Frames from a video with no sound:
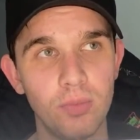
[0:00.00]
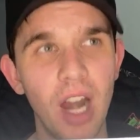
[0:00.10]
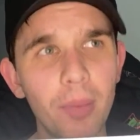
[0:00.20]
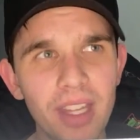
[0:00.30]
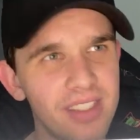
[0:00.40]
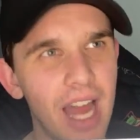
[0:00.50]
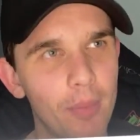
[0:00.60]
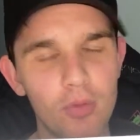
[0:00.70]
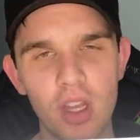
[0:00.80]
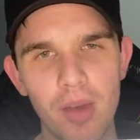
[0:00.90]
Probably is
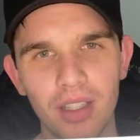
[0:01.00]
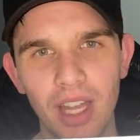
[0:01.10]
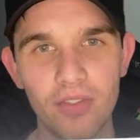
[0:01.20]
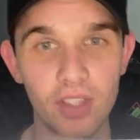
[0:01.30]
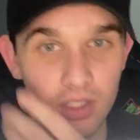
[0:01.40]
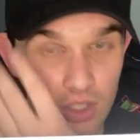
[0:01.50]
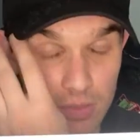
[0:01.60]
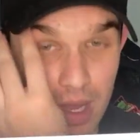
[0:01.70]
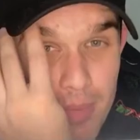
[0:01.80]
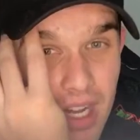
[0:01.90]
top 3 among left fielders.
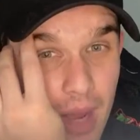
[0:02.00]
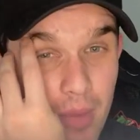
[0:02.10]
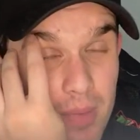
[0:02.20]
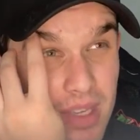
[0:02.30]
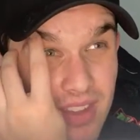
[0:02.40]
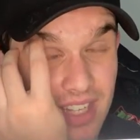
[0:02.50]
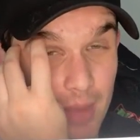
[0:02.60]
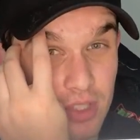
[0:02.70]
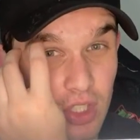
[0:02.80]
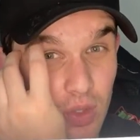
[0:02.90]
Might be in the
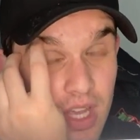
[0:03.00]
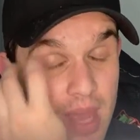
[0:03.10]
top 2.